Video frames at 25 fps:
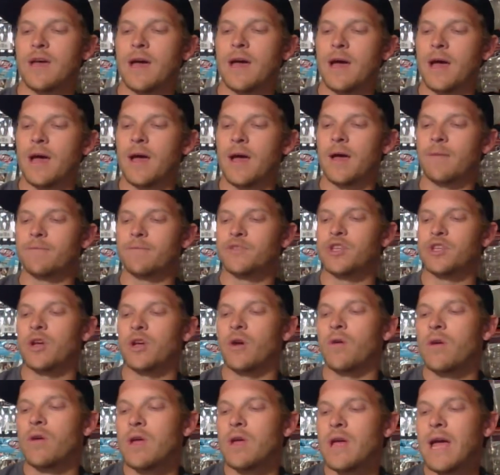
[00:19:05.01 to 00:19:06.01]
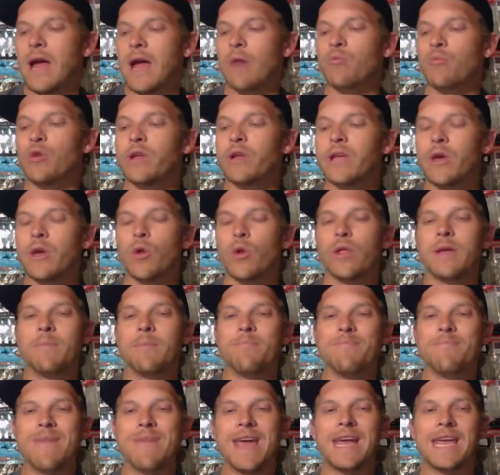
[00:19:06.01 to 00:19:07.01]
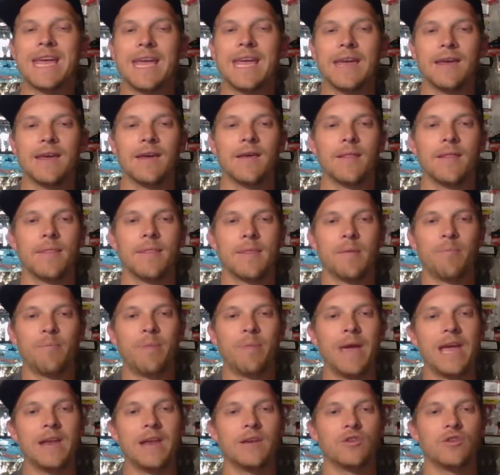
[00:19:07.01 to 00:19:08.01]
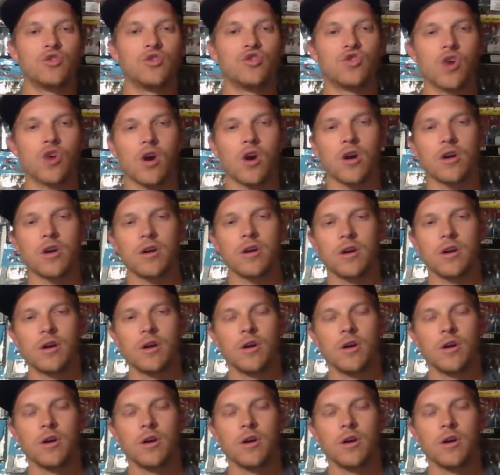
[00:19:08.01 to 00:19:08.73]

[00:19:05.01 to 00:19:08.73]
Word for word: Uh, so I'm really only making the bait dart